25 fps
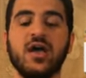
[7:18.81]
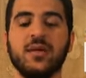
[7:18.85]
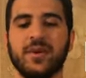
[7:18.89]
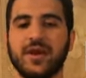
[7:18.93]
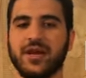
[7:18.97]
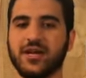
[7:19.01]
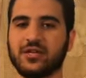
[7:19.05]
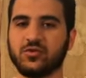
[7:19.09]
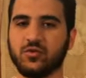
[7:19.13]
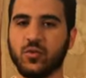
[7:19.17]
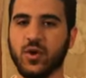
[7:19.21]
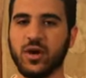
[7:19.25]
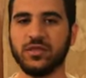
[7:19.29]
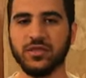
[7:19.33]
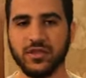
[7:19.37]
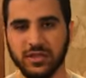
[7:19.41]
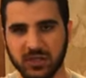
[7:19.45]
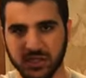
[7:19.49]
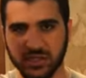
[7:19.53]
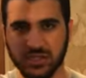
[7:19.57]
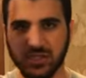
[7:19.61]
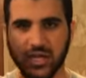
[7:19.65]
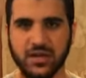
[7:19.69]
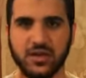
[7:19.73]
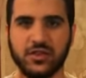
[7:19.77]
because 1, this
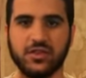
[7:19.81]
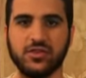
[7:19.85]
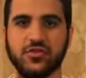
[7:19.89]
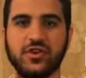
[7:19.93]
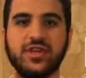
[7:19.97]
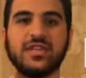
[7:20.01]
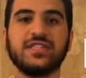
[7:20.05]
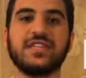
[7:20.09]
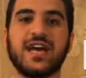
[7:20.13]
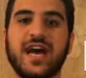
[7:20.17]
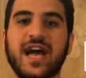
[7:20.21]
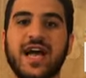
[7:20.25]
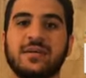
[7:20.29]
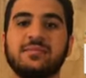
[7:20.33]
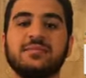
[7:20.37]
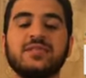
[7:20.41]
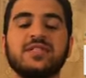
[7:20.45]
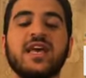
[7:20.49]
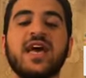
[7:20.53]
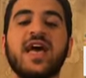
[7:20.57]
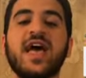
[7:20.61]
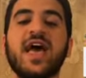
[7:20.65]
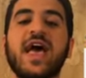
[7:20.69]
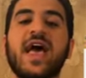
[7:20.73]
is done 3 times,